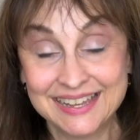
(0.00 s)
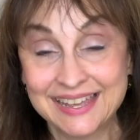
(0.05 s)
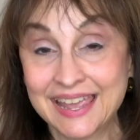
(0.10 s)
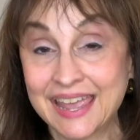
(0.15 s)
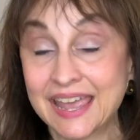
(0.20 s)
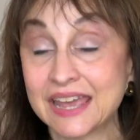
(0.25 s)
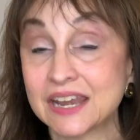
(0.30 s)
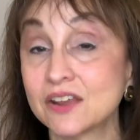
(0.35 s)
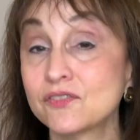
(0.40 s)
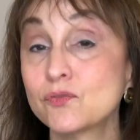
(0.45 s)

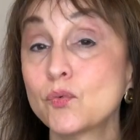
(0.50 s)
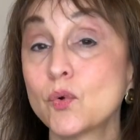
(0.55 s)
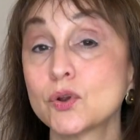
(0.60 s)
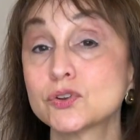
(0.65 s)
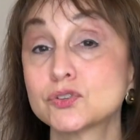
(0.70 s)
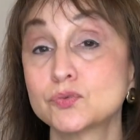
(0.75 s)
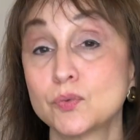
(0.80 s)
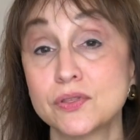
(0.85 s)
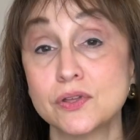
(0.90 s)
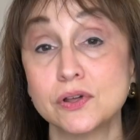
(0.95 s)
And I've worked
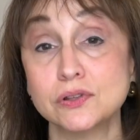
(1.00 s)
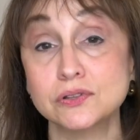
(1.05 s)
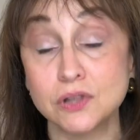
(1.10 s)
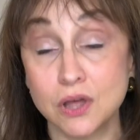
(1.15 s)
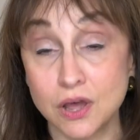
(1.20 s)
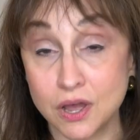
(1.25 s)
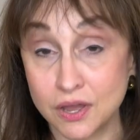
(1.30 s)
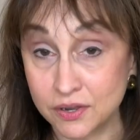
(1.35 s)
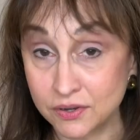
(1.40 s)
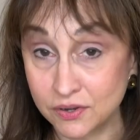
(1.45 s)
with a
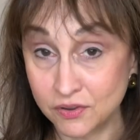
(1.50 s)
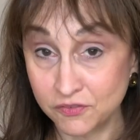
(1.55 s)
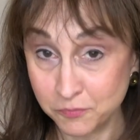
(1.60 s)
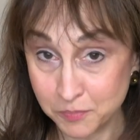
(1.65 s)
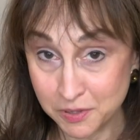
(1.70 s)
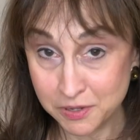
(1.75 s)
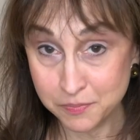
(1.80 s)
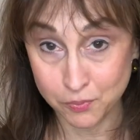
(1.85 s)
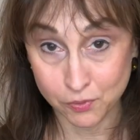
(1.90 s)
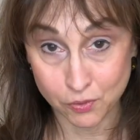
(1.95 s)
lot of
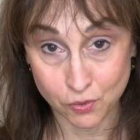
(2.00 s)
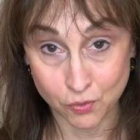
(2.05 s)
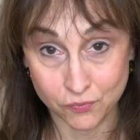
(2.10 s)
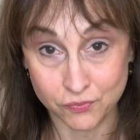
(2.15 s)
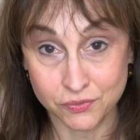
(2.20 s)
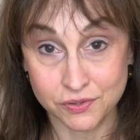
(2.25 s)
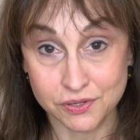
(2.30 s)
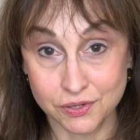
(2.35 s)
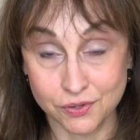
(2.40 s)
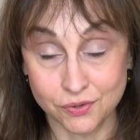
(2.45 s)
people over
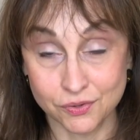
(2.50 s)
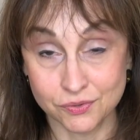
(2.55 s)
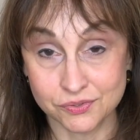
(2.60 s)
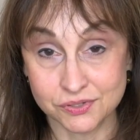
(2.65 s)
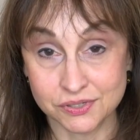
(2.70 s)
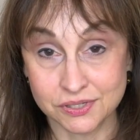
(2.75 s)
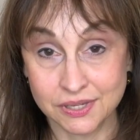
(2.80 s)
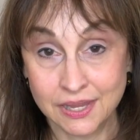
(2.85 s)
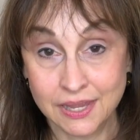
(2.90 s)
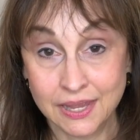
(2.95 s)
the years.